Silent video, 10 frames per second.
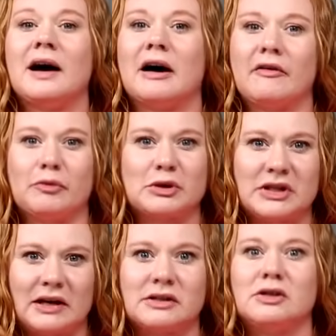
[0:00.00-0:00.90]
of
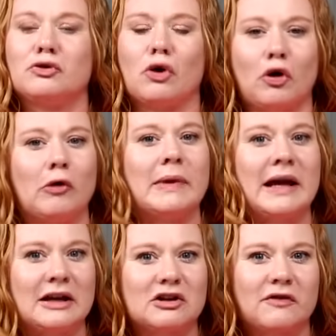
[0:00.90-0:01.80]
protecting your home
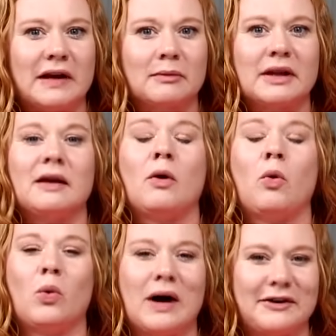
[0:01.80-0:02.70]
and your family
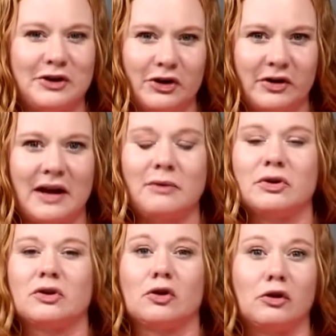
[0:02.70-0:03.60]
while you create
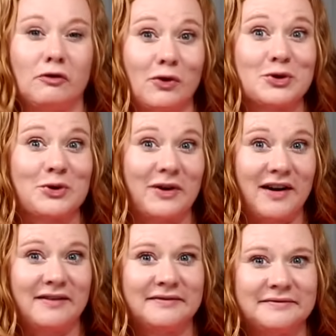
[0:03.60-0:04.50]
with your Glowforge Aura.